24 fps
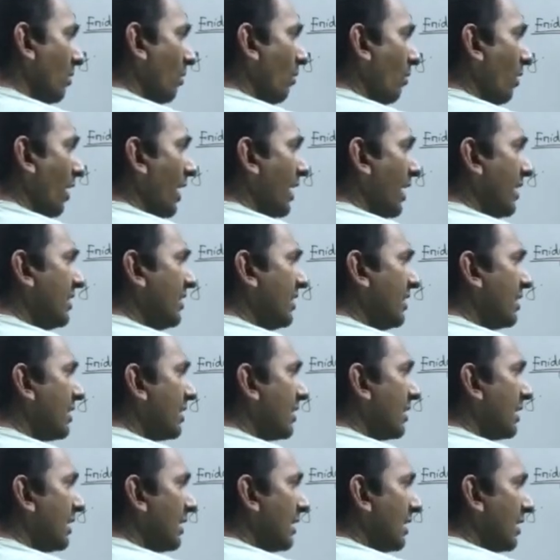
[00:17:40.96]
When
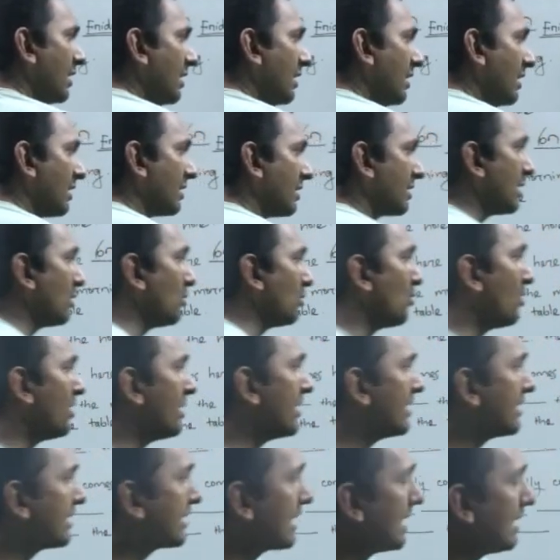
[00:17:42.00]
the
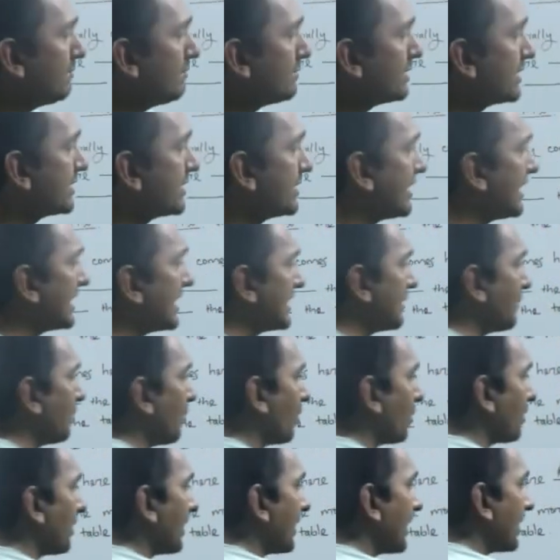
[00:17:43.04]
word comes just
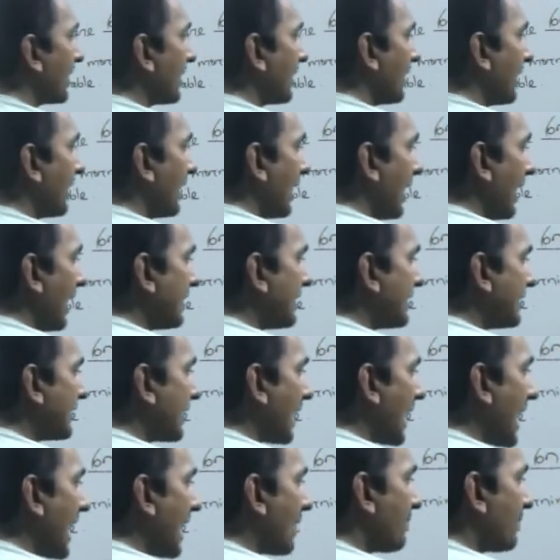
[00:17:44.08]
morning, at the
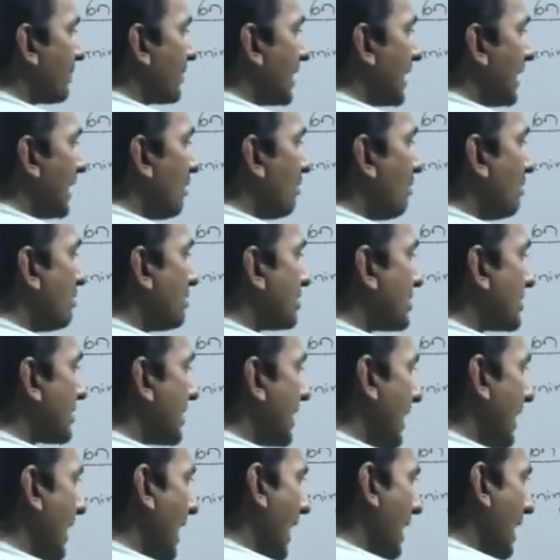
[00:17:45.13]
time you use
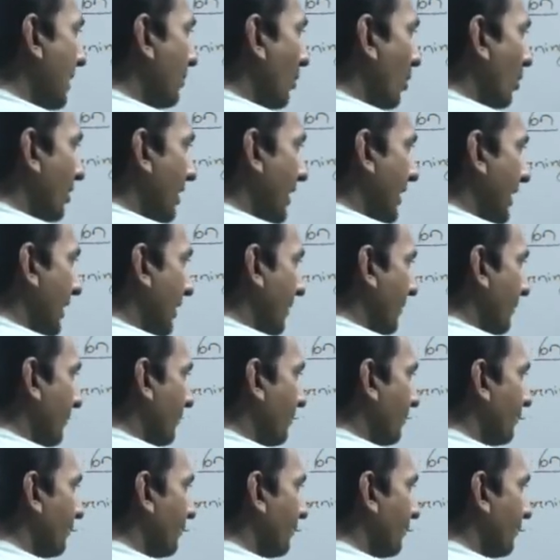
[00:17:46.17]
at morning.